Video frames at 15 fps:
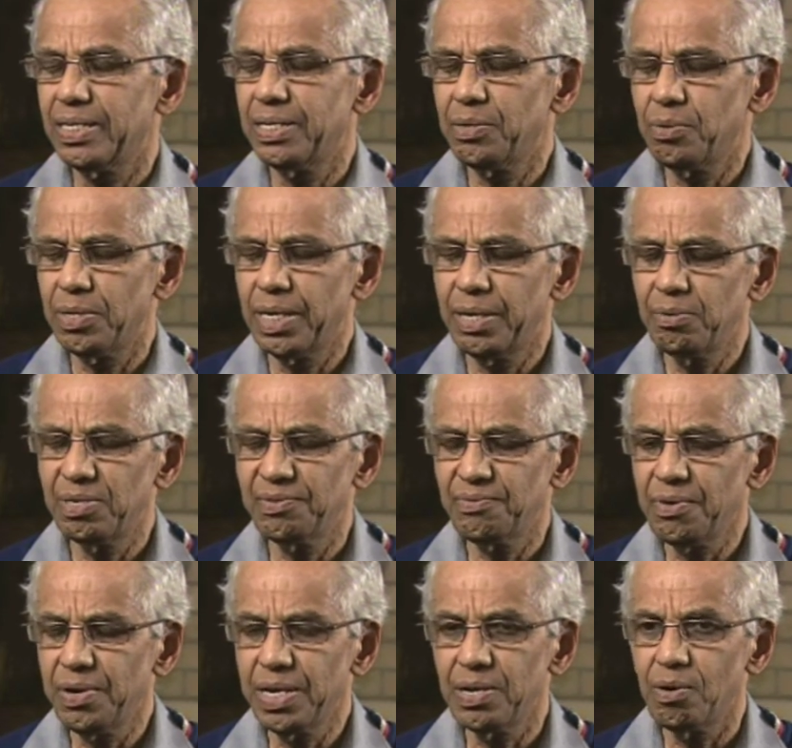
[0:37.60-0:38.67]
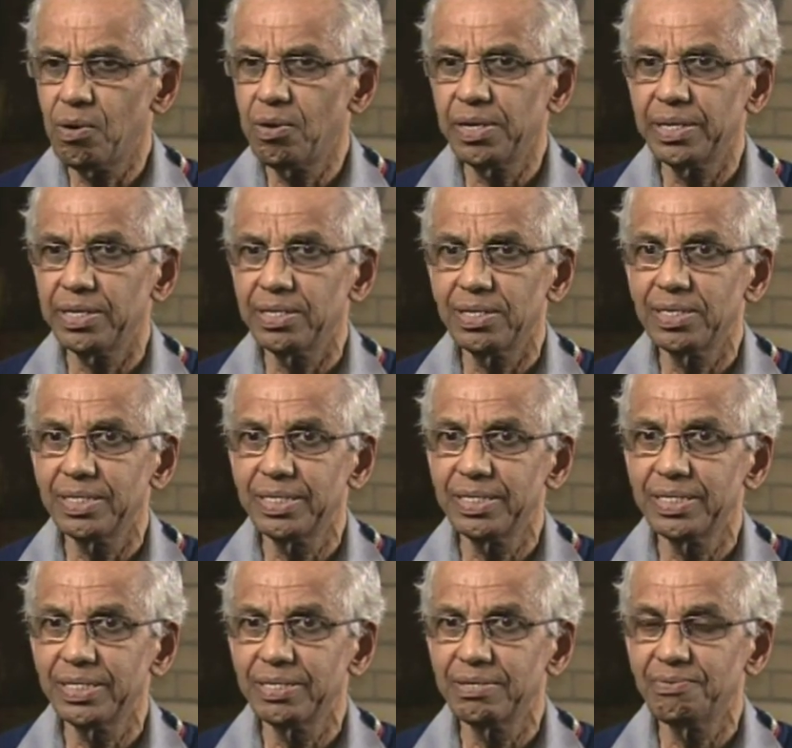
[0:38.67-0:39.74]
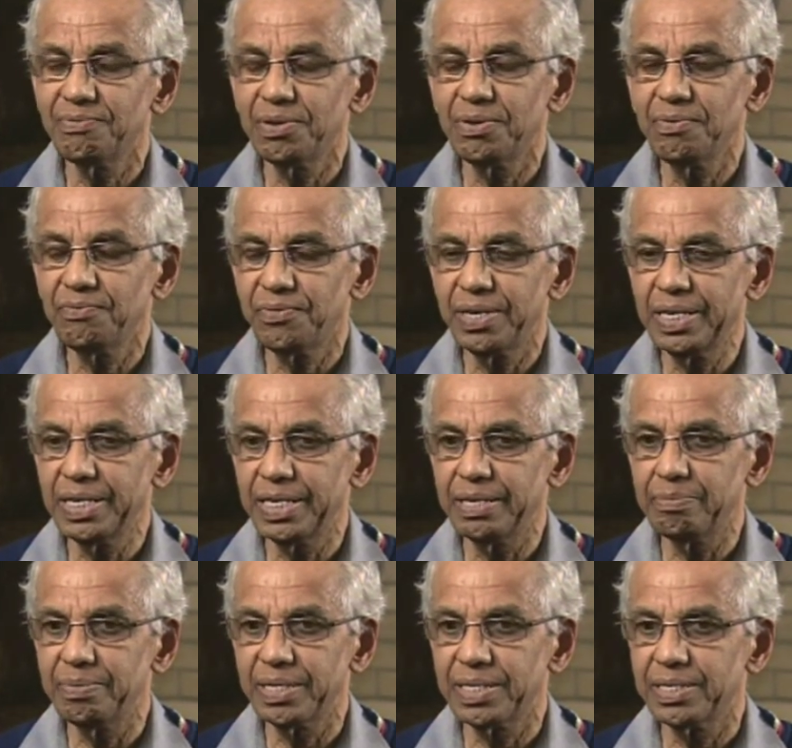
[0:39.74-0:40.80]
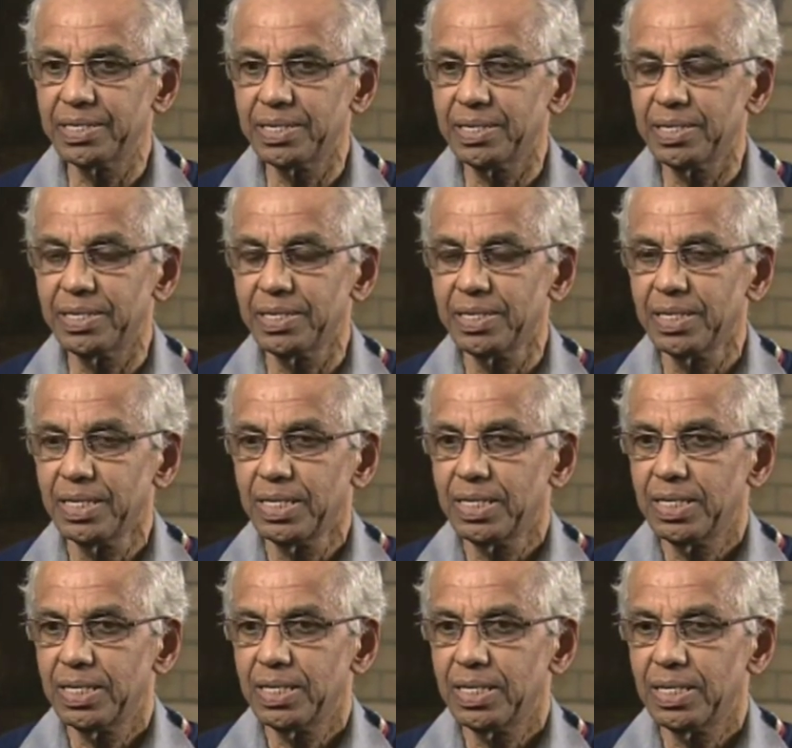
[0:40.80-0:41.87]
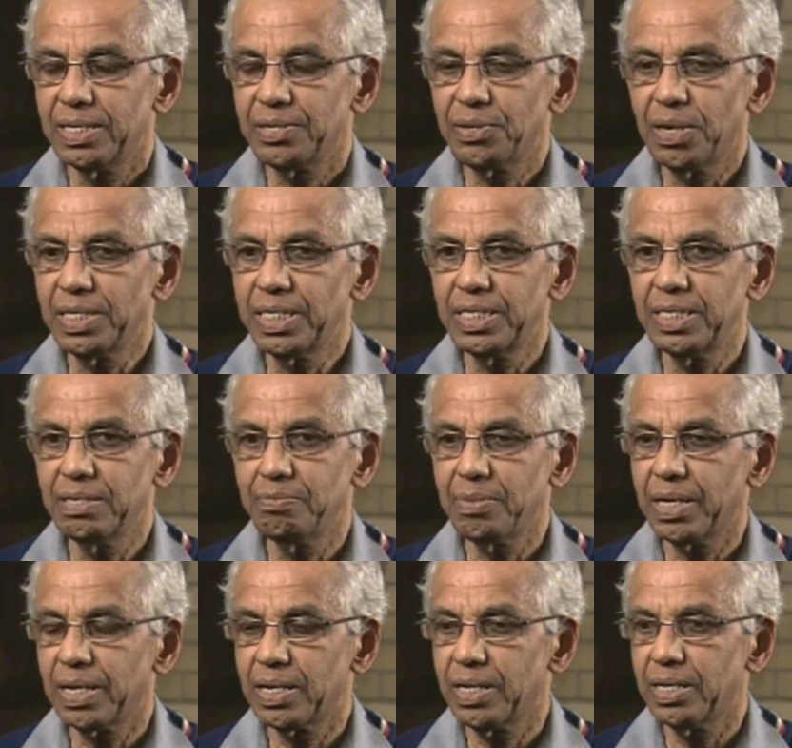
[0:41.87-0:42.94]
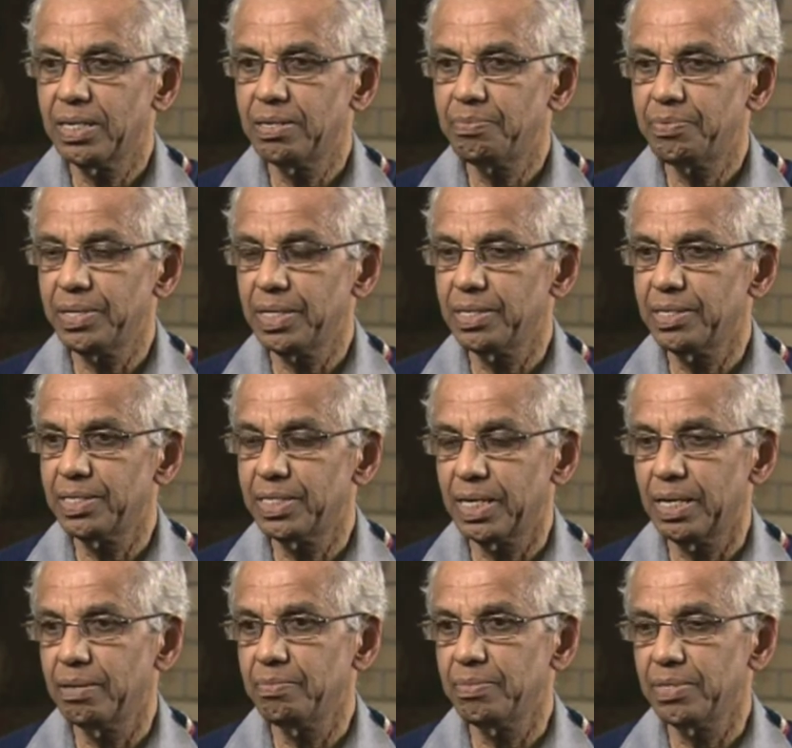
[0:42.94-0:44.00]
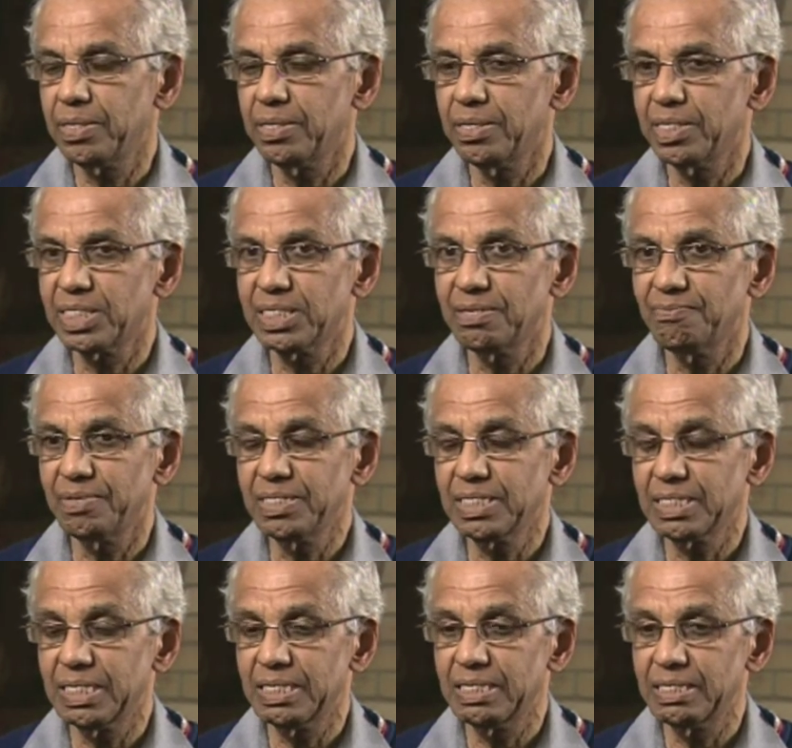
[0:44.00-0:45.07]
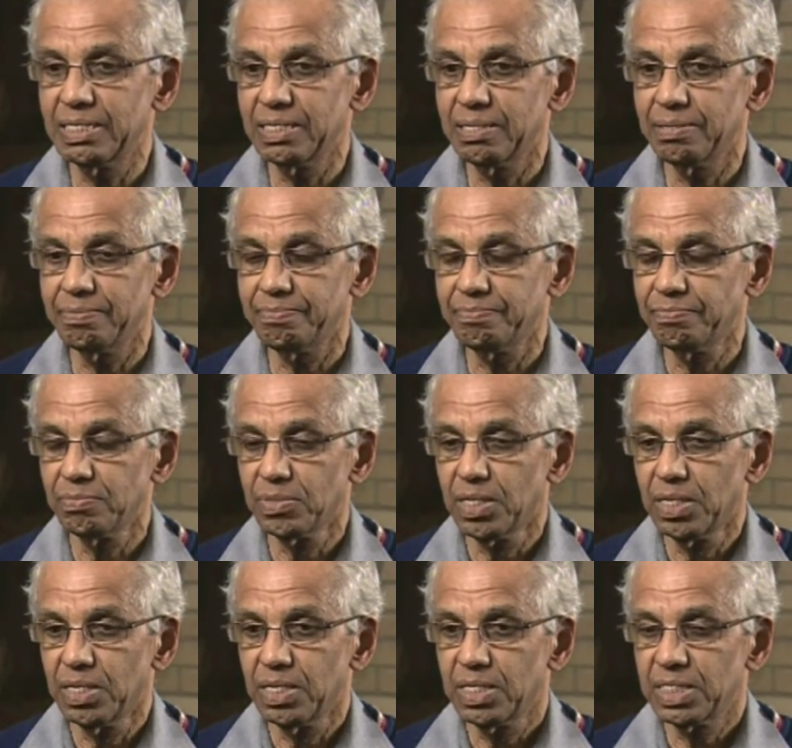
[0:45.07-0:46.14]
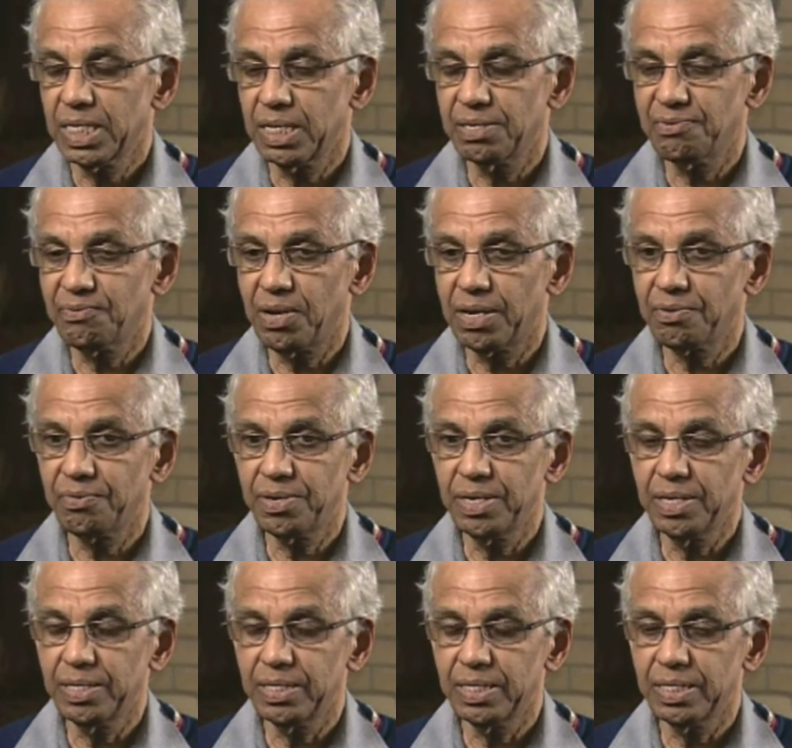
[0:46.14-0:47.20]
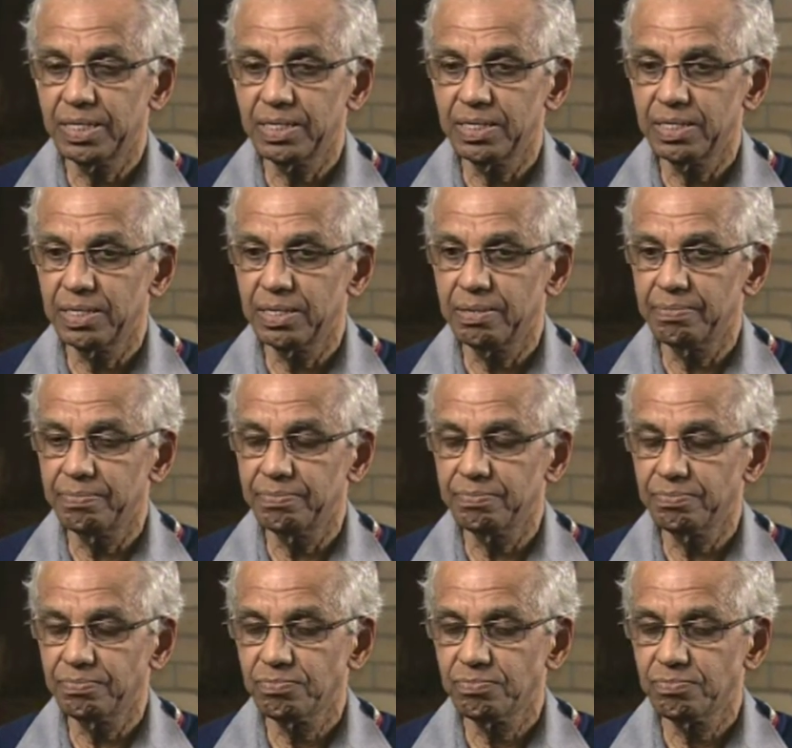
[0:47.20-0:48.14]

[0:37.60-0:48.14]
he was very cordial and very friendly, but I thought he did my car in a pretty good time, the service, and satisfactory. And